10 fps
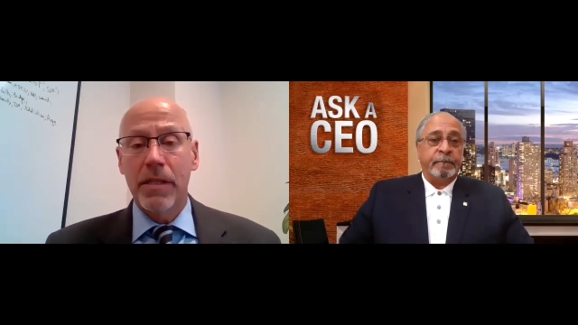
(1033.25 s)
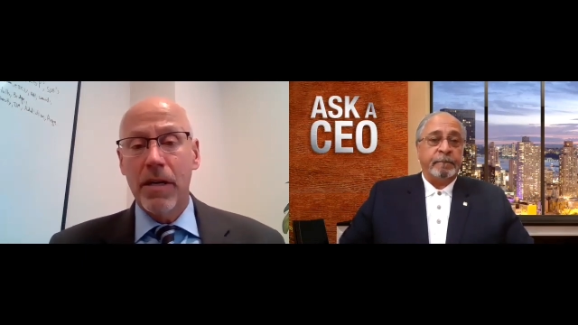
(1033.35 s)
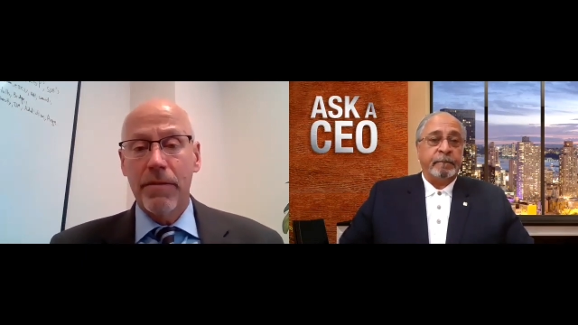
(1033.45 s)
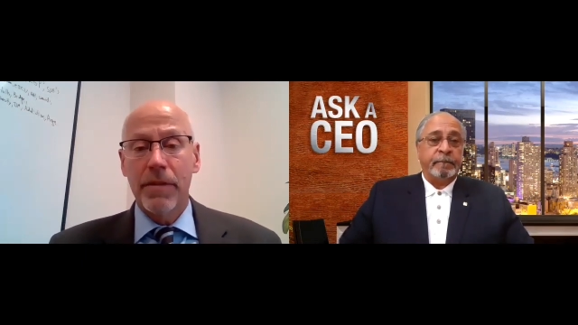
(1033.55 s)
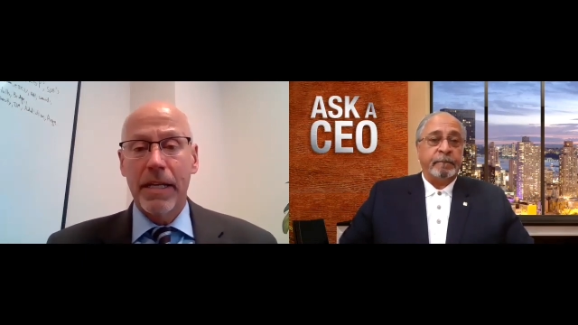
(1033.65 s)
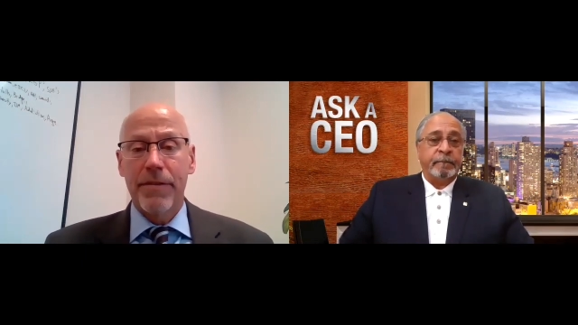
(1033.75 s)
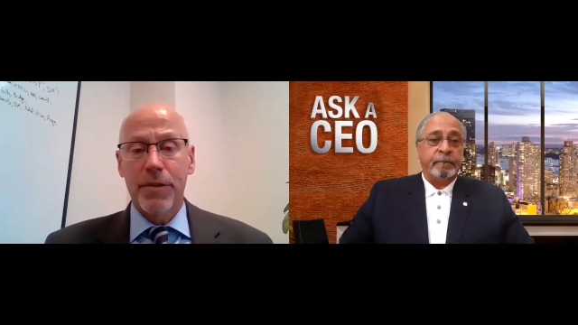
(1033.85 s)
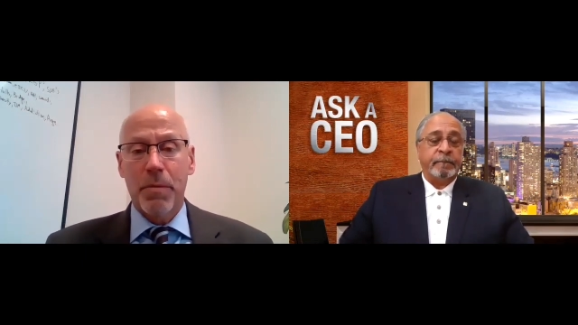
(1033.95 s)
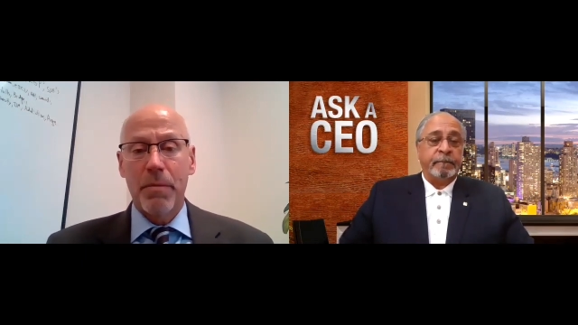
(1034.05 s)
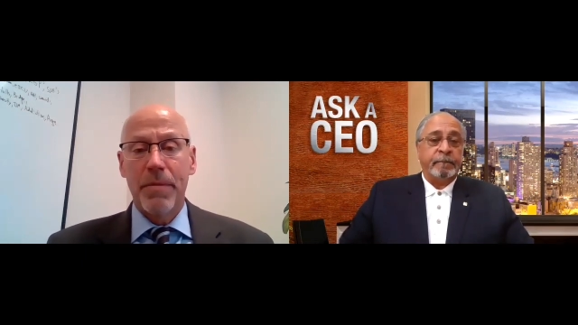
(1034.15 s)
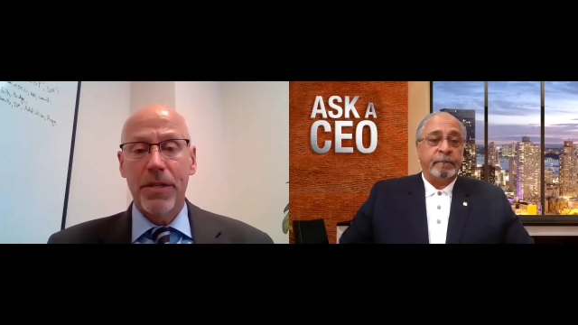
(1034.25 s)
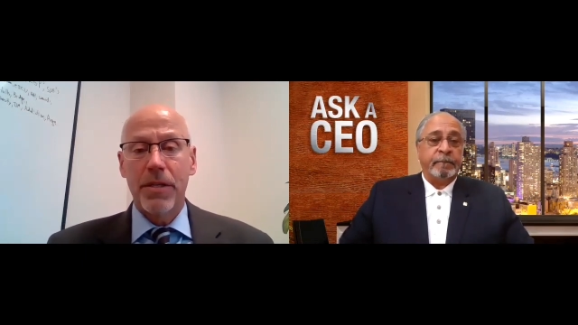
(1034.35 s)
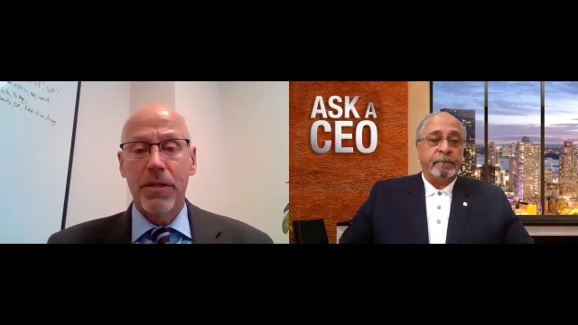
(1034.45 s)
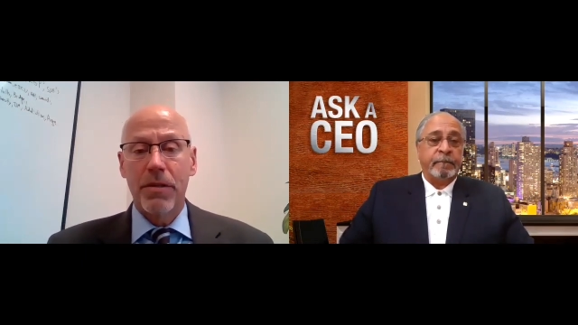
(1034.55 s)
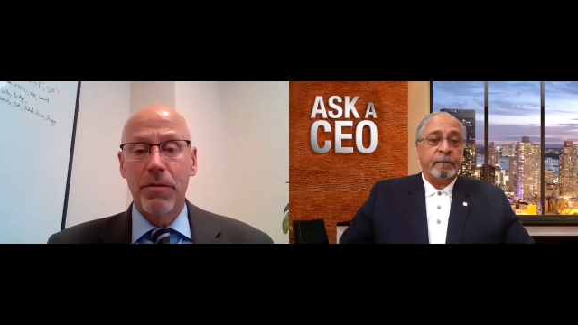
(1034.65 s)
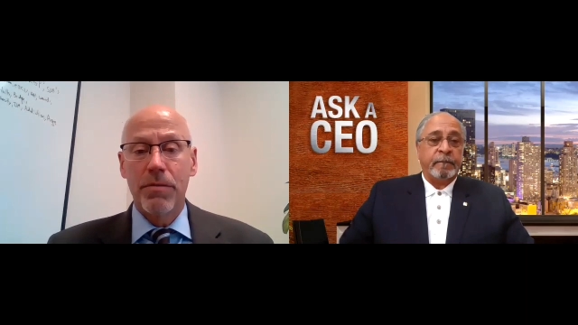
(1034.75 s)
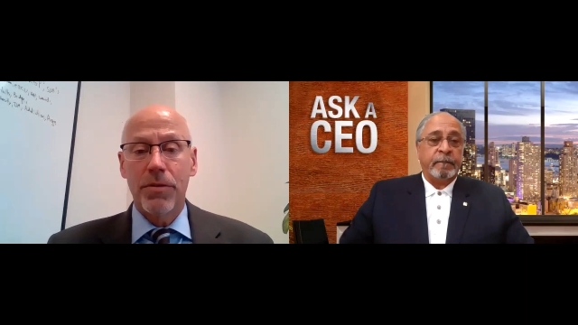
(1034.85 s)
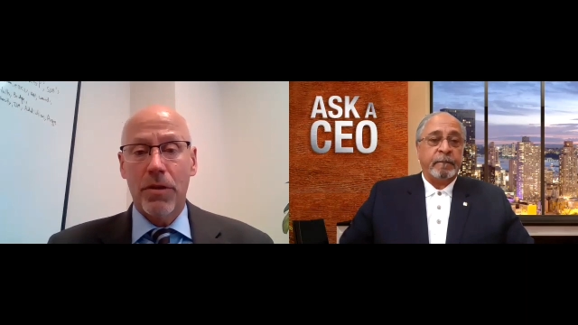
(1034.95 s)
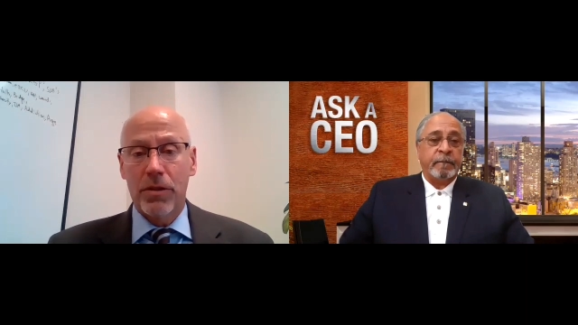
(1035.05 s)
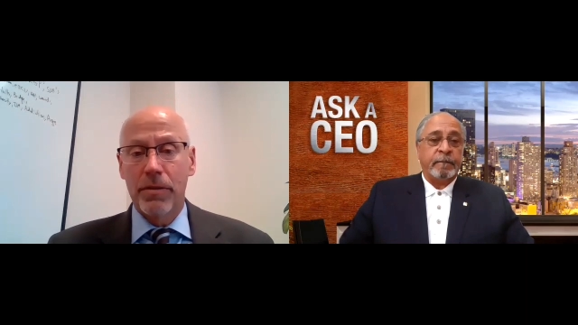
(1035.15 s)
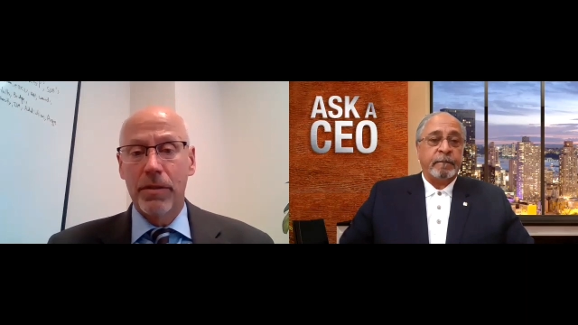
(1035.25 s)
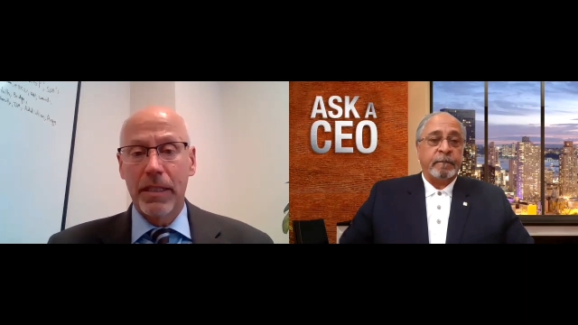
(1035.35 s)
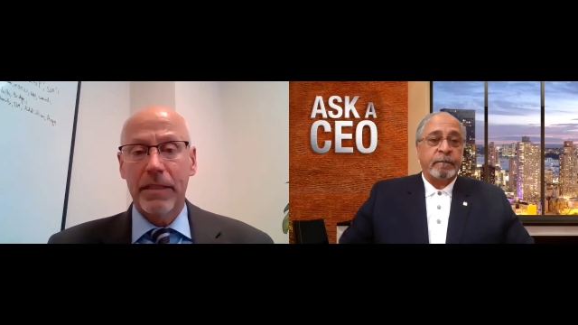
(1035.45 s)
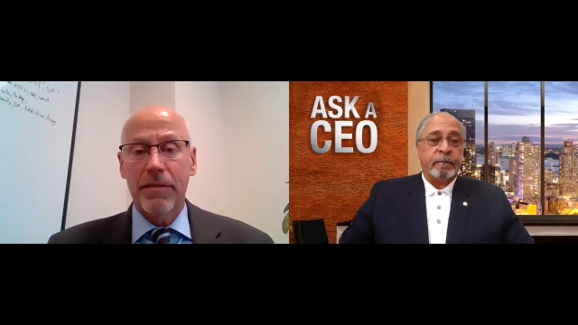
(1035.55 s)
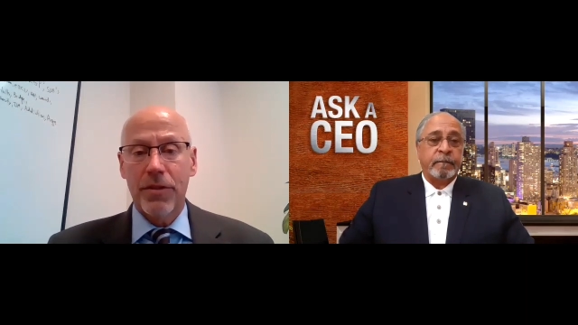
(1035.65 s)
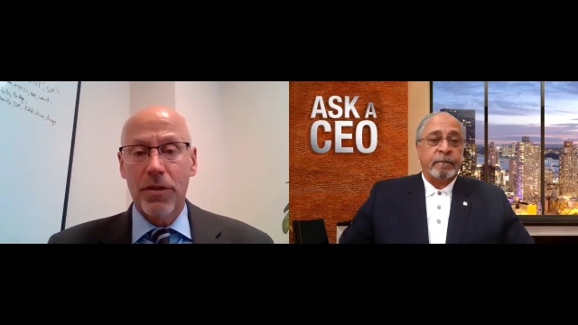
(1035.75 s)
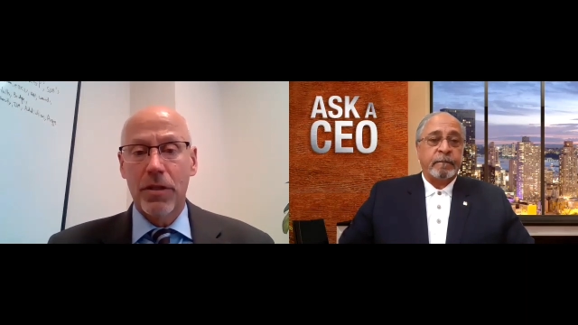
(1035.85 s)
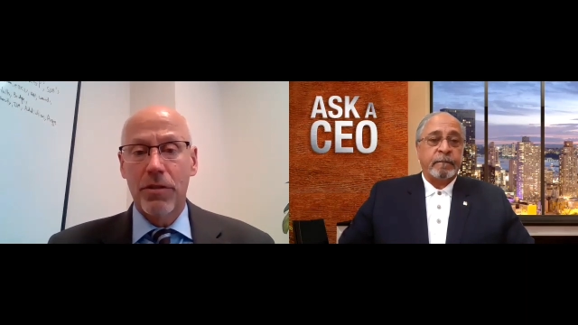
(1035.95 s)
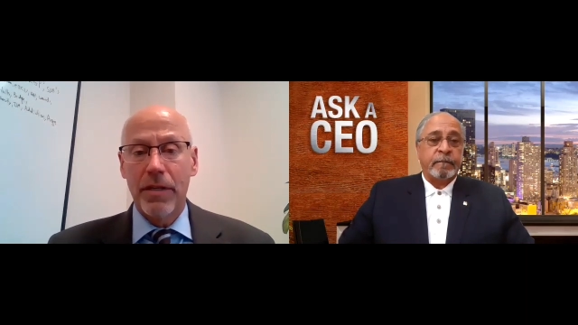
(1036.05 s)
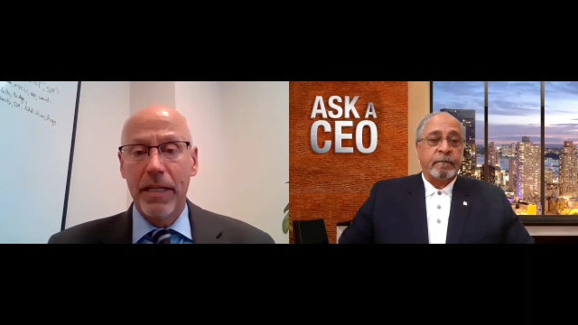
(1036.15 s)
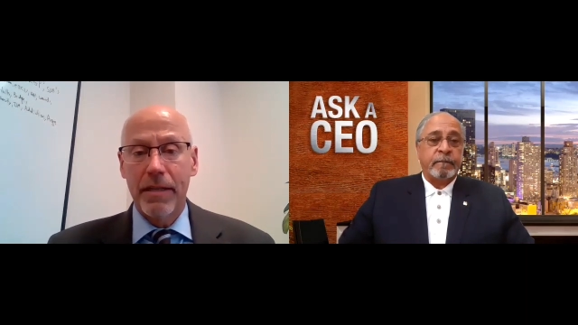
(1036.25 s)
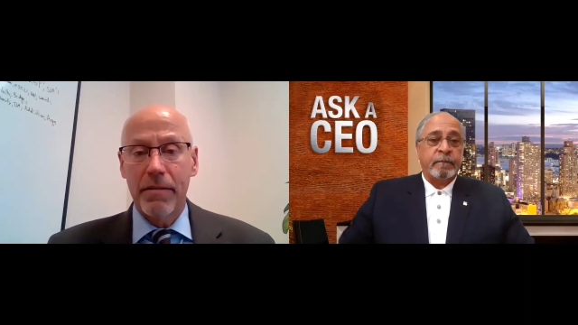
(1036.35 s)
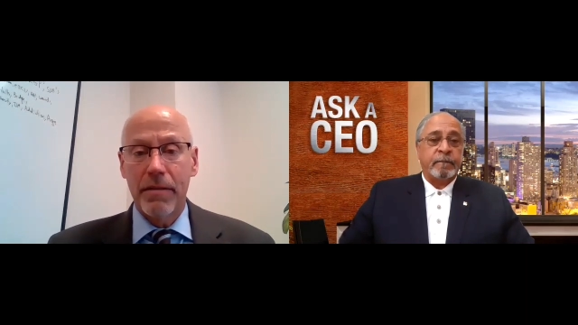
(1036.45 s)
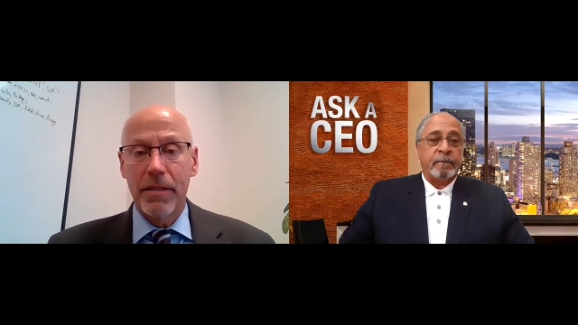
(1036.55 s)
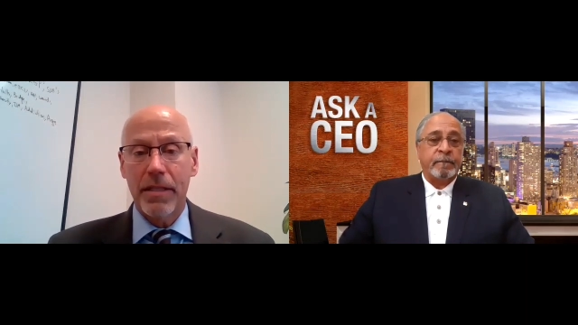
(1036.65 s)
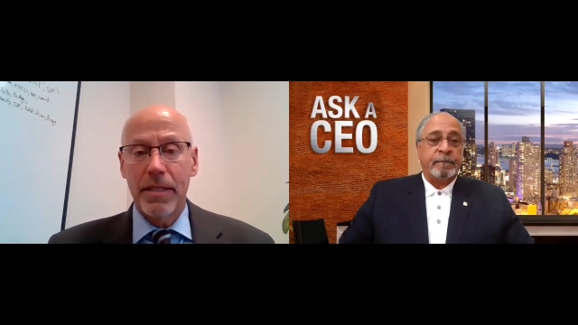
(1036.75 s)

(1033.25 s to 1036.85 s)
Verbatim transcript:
Speaker 1: the governor gave us permission to start doing elective surgery here is,